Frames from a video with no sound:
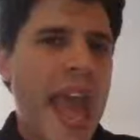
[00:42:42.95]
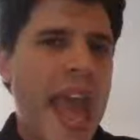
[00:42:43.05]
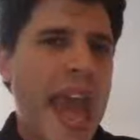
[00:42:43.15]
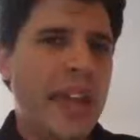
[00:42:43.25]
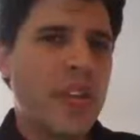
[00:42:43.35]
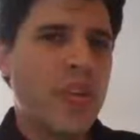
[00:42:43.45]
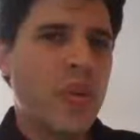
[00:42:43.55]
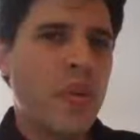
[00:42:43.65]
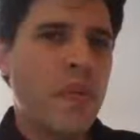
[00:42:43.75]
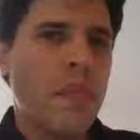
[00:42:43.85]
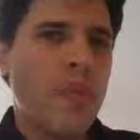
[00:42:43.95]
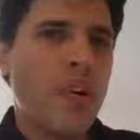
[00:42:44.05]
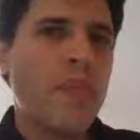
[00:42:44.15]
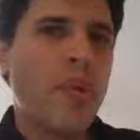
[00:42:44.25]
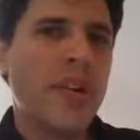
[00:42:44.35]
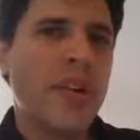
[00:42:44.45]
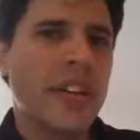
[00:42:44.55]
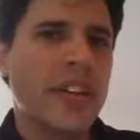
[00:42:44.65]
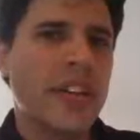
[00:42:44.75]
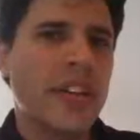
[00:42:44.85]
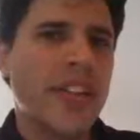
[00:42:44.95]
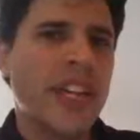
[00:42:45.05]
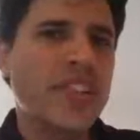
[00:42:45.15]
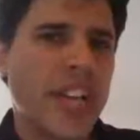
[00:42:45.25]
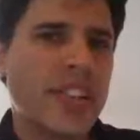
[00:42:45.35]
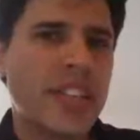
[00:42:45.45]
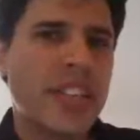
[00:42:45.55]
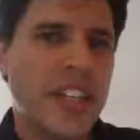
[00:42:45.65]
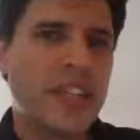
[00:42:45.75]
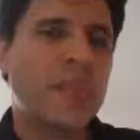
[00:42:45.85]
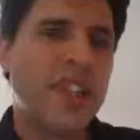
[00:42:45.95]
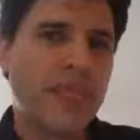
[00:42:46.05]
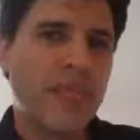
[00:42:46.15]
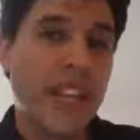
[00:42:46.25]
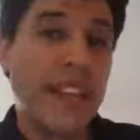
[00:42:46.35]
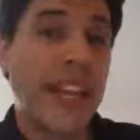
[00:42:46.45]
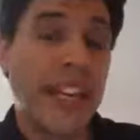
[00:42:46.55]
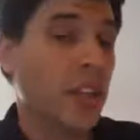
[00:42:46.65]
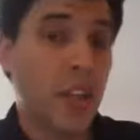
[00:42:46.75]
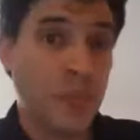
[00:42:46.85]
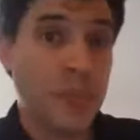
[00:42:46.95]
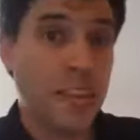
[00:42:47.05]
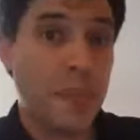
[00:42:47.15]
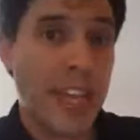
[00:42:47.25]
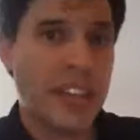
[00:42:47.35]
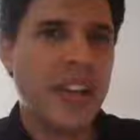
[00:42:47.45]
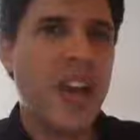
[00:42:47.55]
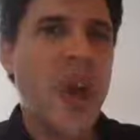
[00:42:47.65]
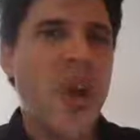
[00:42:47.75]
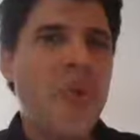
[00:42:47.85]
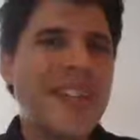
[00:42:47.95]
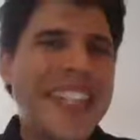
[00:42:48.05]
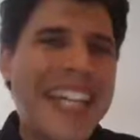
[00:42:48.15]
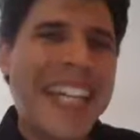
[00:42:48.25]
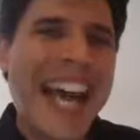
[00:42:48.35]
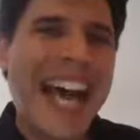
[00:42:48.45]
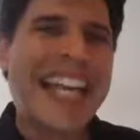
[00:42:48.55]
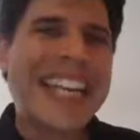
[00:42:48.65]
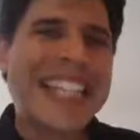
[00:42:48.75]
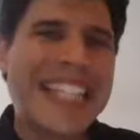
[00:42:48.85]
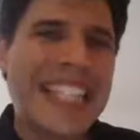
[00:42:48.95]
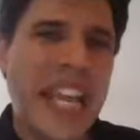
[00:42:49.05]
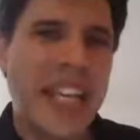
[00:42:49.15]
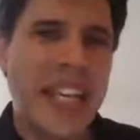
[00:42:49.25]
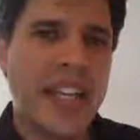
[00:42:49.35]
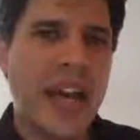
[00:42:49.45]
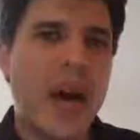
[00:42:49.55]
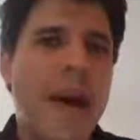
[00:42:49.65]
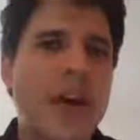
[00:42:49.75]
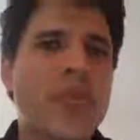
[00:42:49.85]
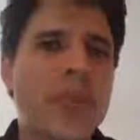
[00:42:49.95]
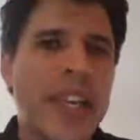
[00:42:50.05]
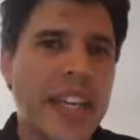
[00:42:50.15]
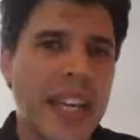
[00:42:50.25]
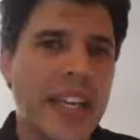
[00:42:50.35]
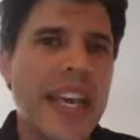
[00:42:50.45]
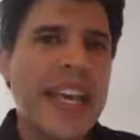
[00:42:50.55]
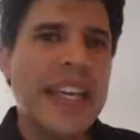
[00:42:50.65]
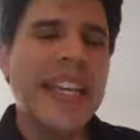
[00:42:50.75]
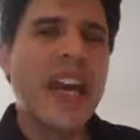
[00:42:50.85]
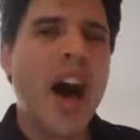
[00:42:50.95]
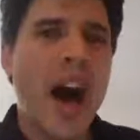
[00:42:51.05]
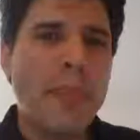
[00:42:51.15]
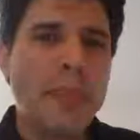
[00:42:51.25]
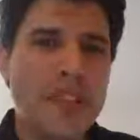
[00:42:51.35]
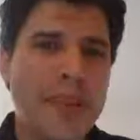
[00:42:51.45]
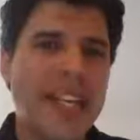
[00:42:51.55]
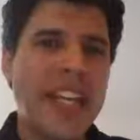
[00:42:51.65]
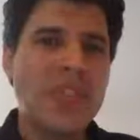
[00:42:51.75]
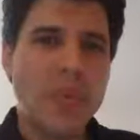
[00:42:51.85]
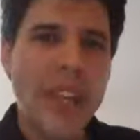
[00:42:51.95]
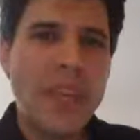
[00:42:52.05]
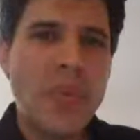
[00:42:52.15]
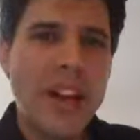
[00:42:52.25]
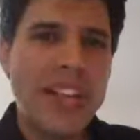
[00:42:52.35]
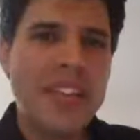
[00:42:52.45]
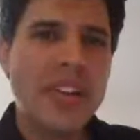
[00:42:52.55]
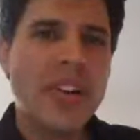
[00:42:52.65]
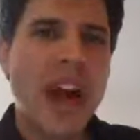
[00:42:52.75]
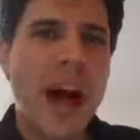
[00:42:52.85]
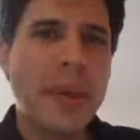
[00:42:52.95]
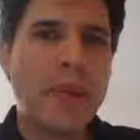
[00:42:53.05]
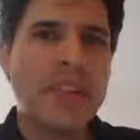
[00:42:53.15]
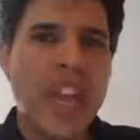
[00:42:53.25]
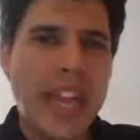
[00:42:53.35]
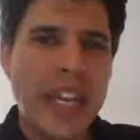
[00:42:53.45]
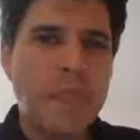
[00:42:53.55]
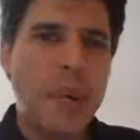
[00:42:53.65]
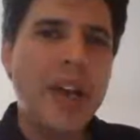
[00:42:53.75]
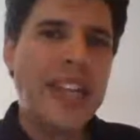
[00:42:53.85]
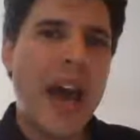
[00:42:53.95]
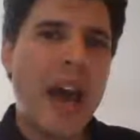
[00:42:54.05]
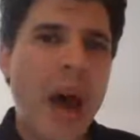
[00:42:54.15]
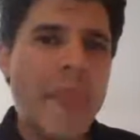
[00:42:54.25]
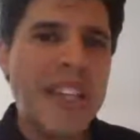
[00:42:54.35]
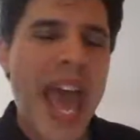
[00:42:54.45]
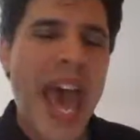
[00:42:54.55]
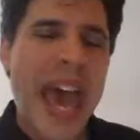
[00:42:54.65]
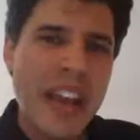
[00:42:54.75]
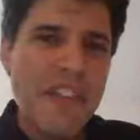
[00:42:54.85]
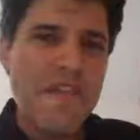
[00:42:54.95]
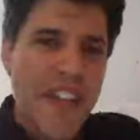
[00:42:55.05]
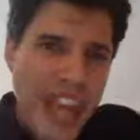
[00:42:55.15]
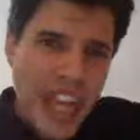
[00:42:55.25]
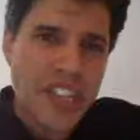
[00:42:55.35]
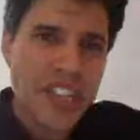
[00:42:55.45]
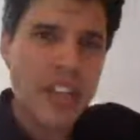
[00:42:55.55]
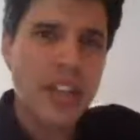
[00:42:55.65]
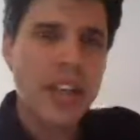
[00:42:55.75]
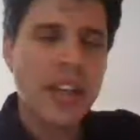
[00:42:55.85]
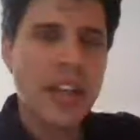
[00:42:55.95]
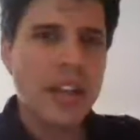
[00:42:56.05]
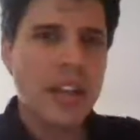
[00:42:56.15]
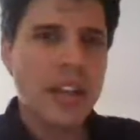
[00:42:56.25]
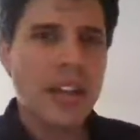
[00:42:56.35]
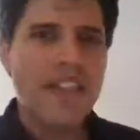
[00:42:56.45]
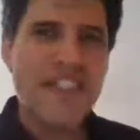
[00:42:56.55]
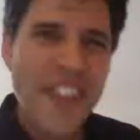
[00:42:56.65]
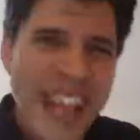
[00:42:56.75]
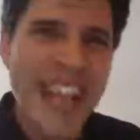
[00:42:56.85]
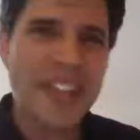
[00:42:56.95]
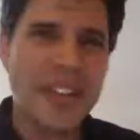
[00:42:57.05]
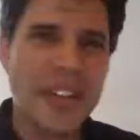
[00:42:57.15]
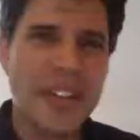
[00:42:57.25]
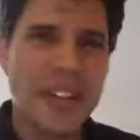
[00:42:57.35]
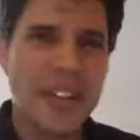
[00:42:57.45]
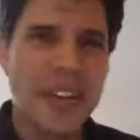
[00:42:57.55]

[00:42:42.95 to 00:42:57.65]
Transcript: And more important than just the discipline of reading that he learned, which was amazing, was he got excited about reading. The accomplishment. He'd read one of these little comic books, and he'd put it down, Mom and Dad, finished! Finished!